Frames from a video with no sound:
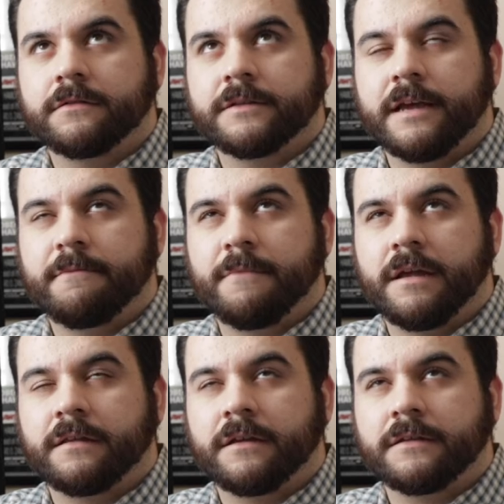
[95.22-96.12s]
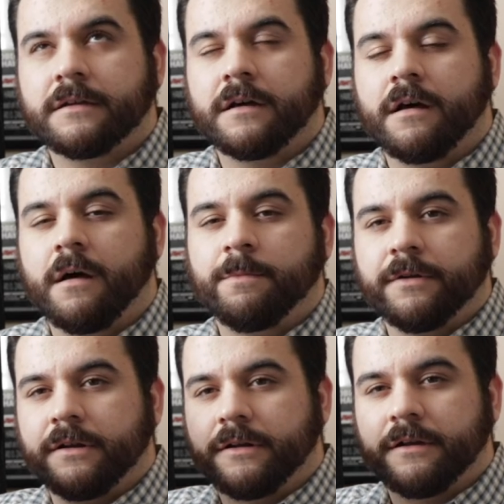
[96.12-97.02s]
Sam Mendes. I'll, I'll
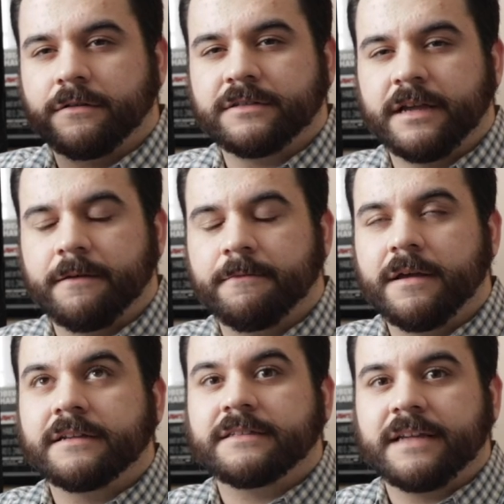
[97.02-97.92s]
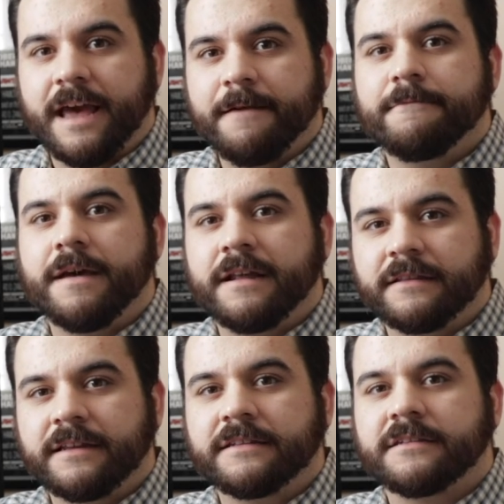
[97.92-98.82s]
put it here. Sam, Sam
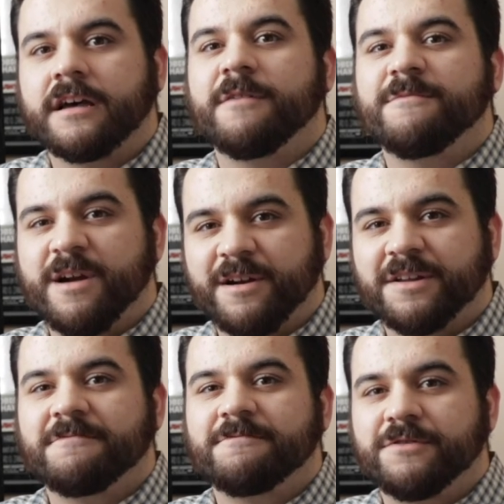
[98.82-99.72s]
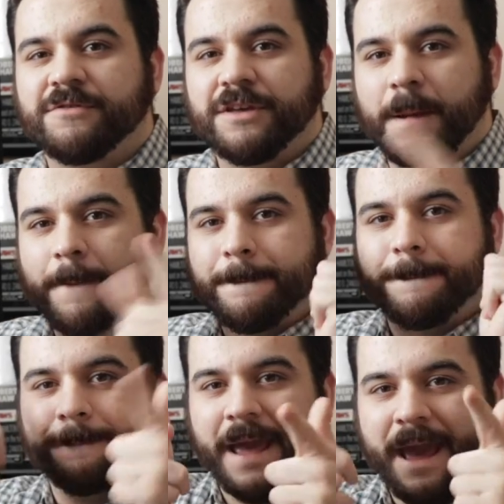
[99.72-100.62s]
Mendes, American Beauty.
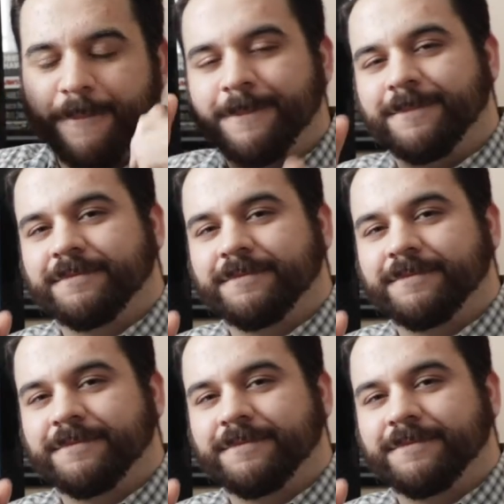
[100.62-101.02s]
Bam.